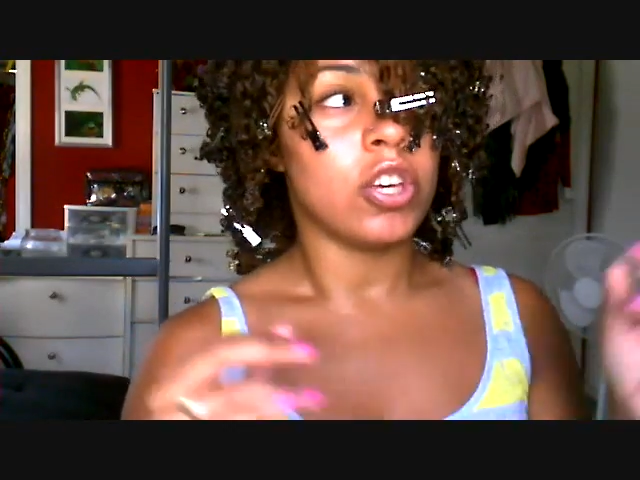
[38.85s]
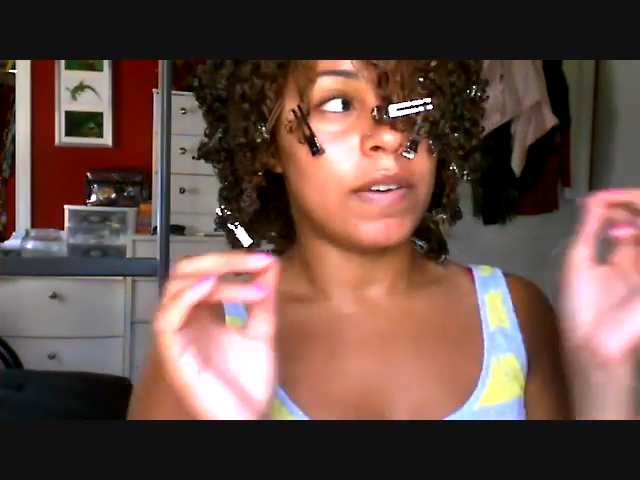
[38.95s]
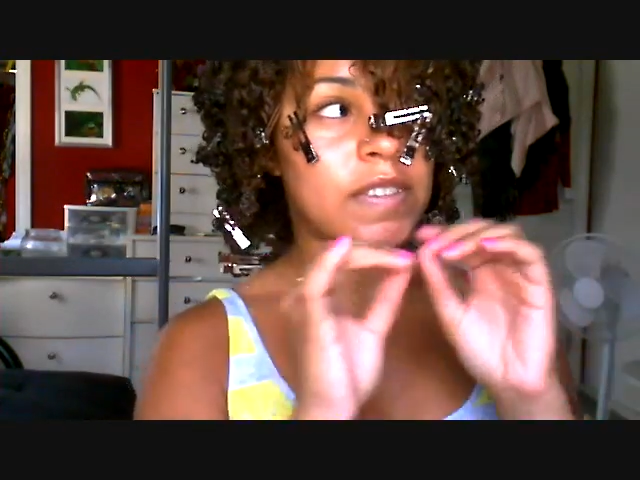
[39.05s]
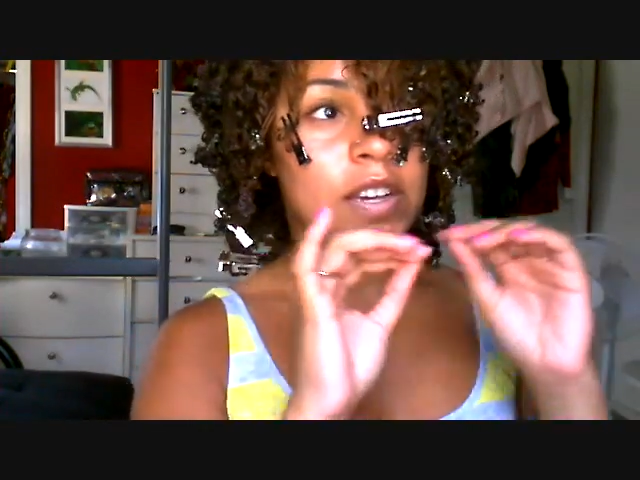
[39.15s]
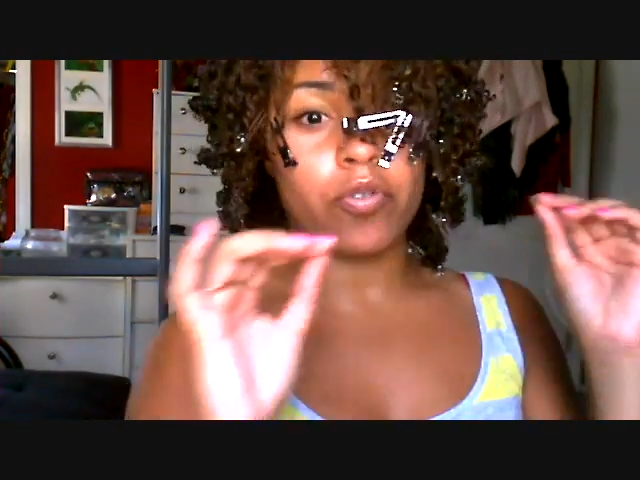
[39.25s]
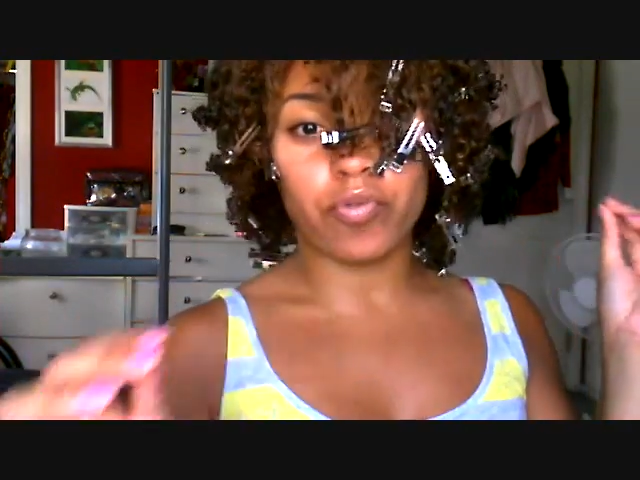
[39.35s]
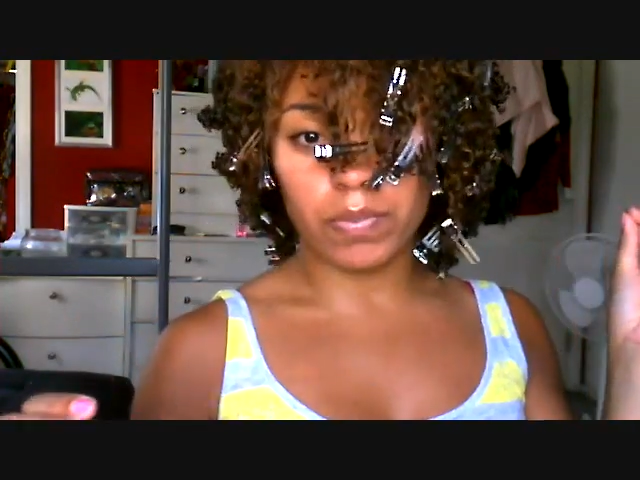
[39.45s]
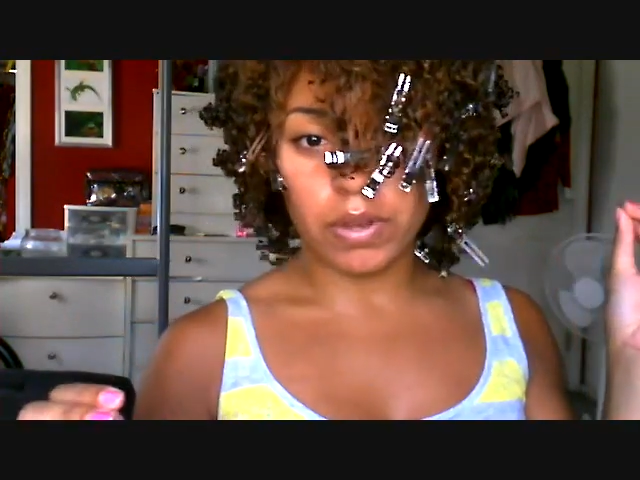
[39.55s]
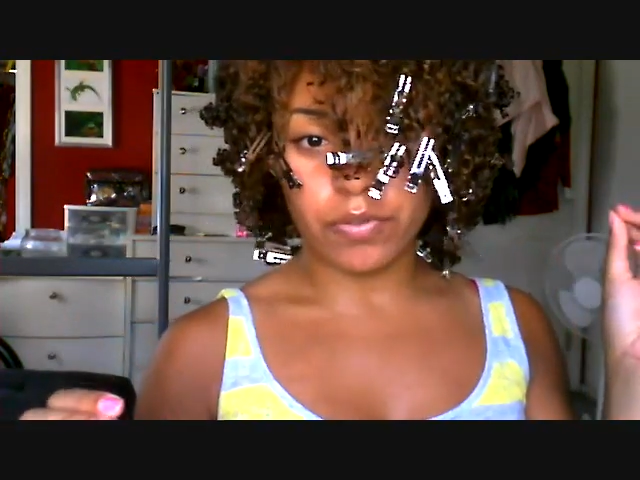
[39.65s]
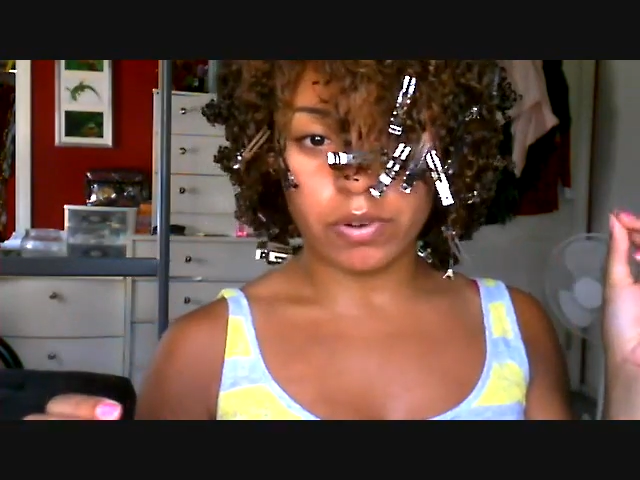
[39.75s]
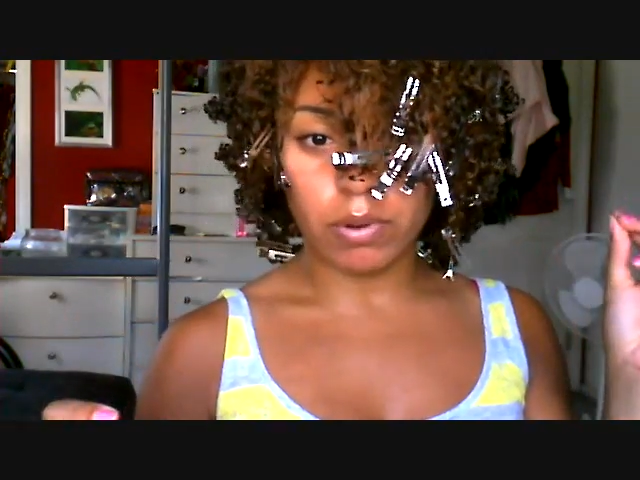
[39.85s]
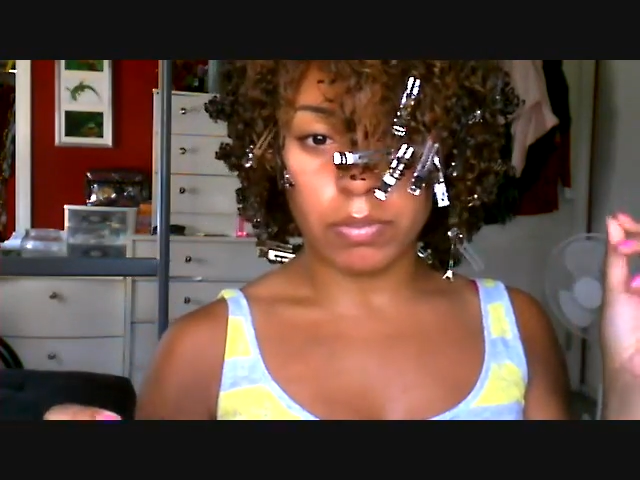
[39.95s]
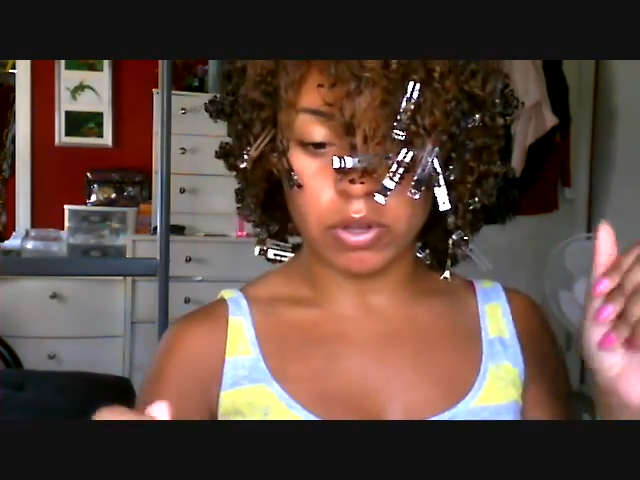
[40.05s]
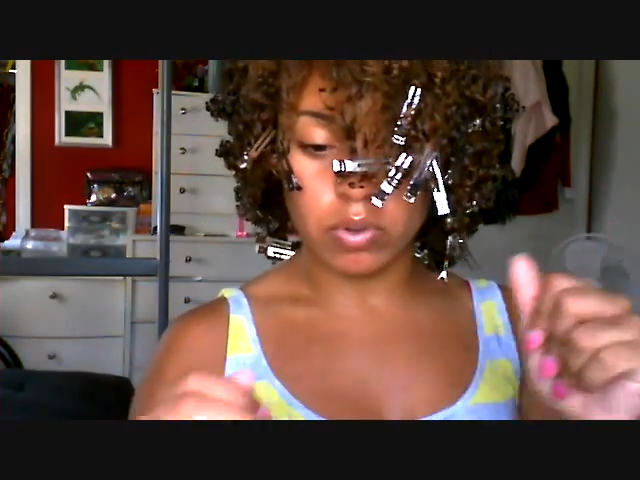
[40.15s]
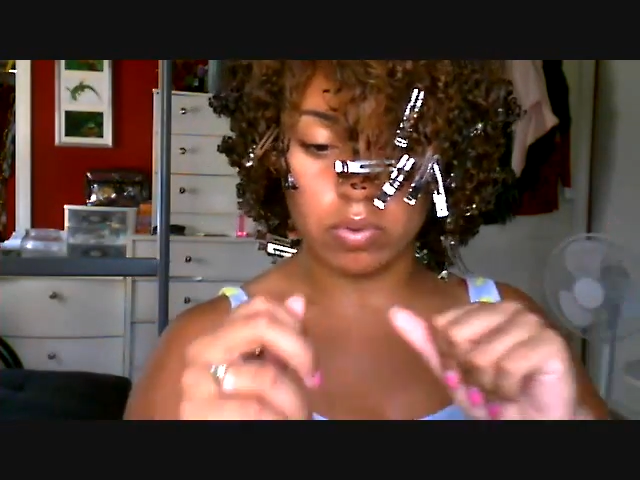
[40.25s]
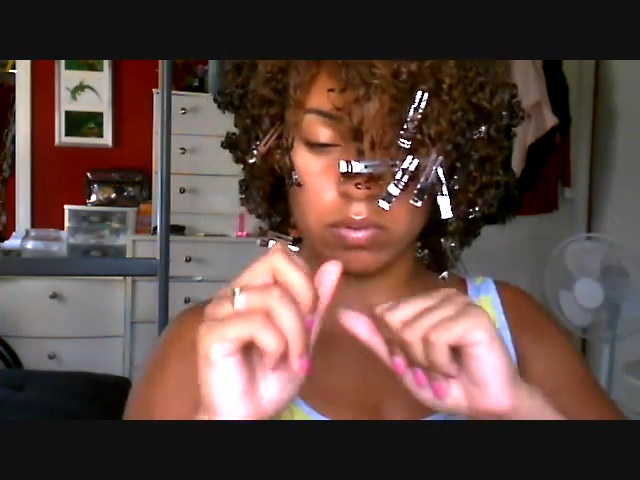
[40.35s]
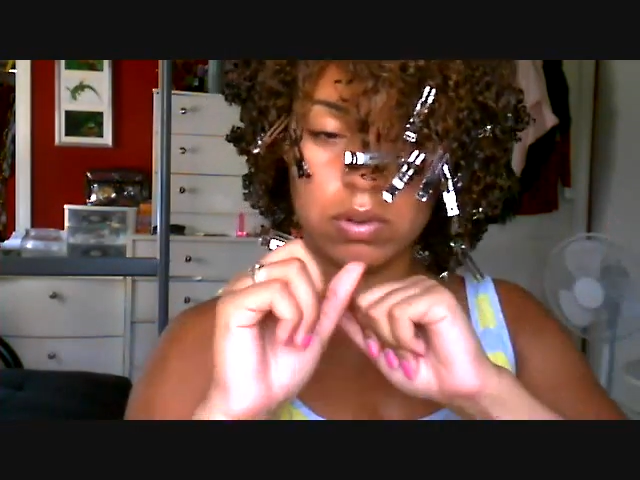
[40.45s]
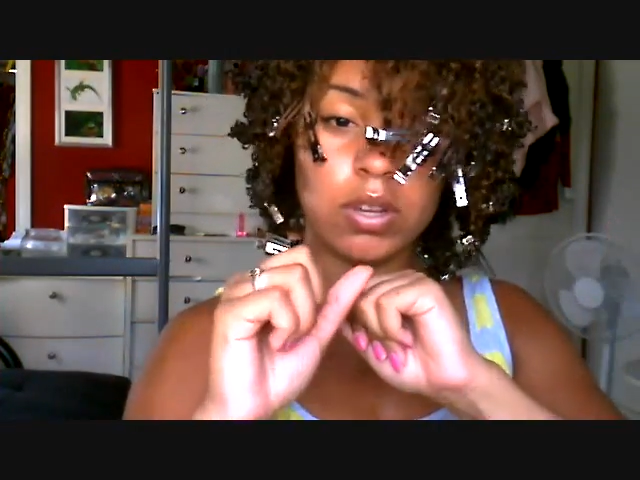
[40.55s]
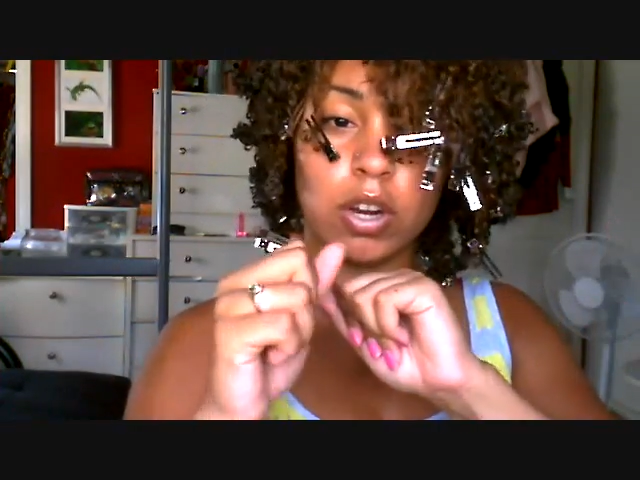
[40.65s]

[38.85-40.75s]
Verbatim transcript: you ever take a ribbon from a balloon,